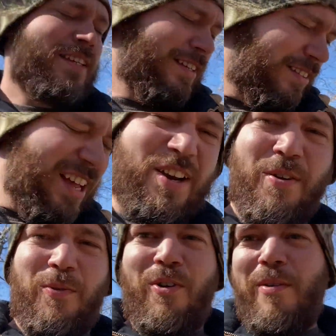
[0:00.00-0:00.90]
letting it
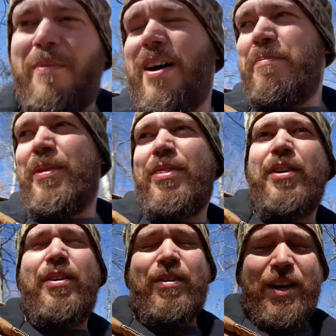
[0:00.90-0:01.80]
warm up and
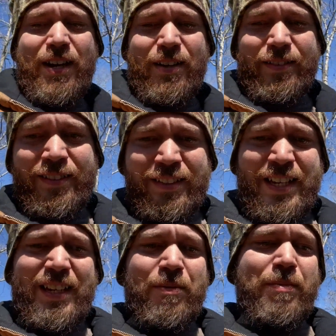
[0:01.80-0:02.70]
thaw out, I'll
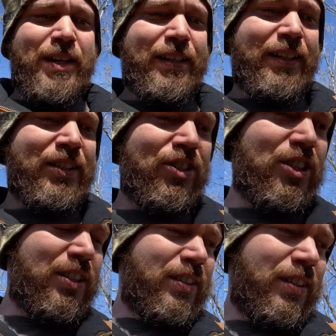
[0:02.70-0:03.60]
take a minute and
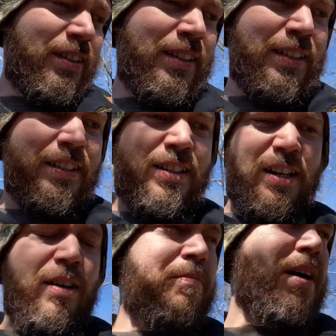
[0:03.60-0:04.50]
just
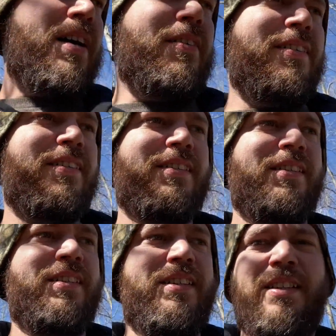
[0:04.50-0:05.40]
talk about
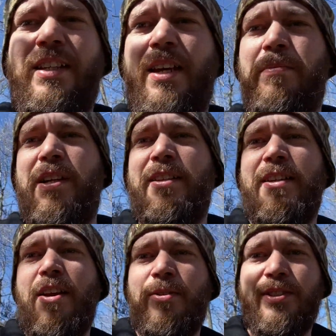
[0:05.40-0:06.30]
keeping it in
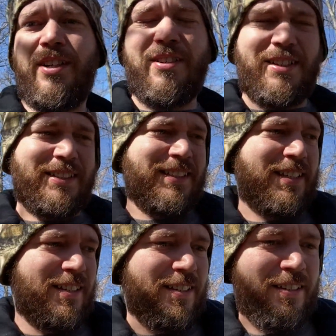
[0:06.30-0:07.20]
the Ozarks
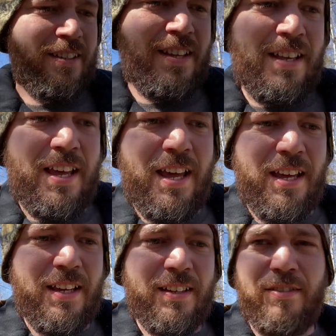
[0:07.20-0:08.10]

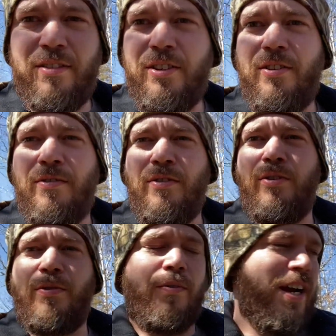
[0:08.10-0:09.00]
and the
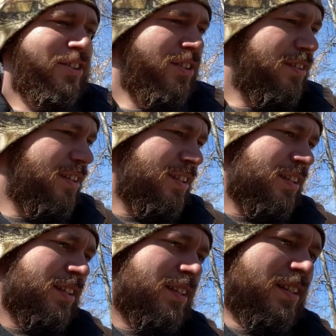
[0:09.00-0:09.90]
new direction
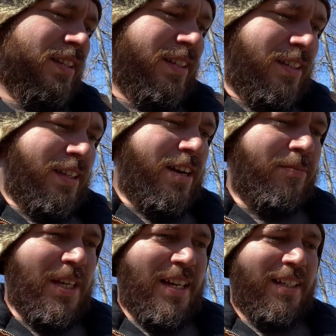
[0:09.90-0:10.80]
that I'm
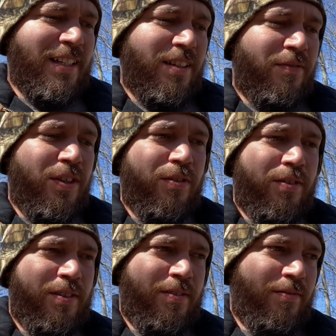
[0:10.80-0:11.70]
taking it. If you
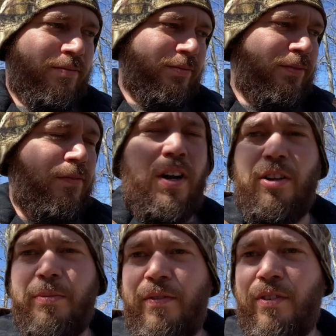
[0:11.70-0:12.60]

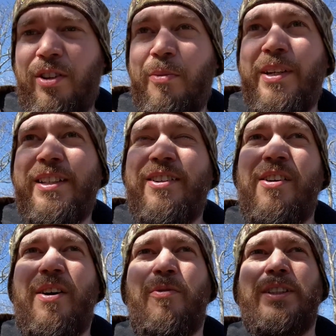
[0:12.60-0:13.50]
followed me for a little bit, you
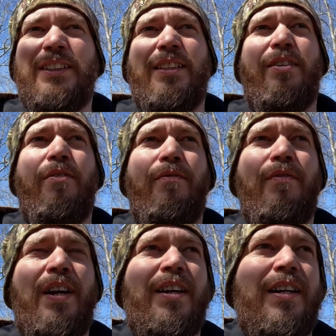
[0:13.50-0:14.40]
know I wasn't
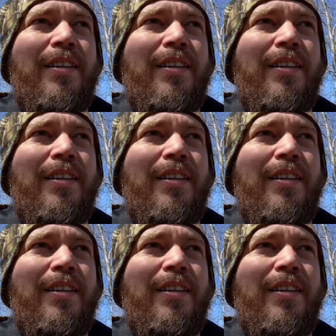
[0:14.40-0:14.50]
very